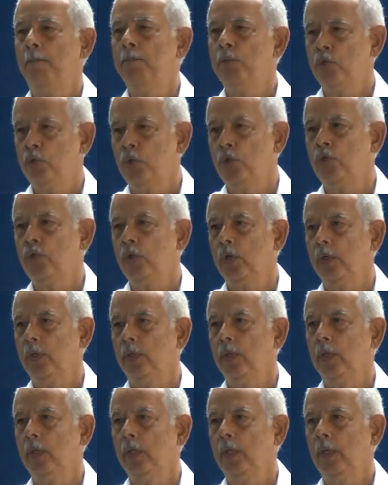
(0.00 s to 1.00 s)

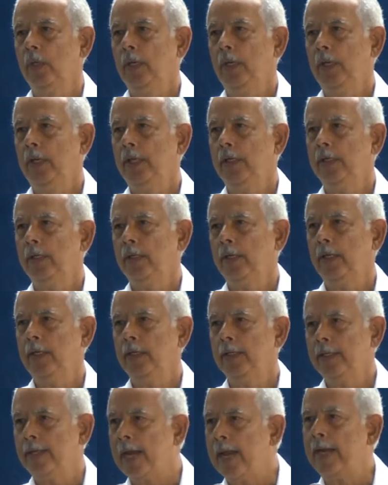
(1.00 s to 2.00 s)
position
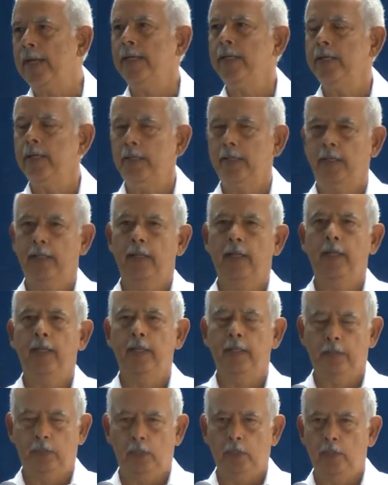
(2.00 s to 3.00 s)
in
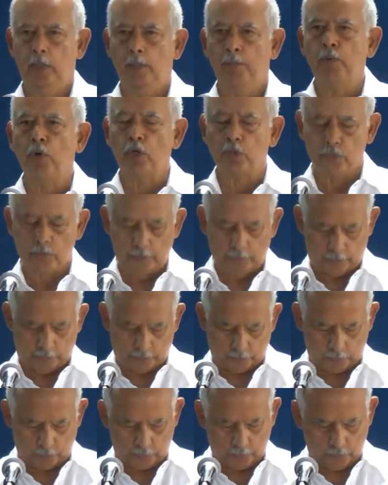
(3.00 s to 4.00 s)
guiding the
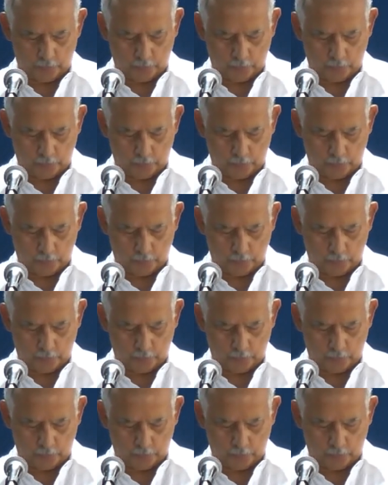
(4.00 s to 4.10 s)
process.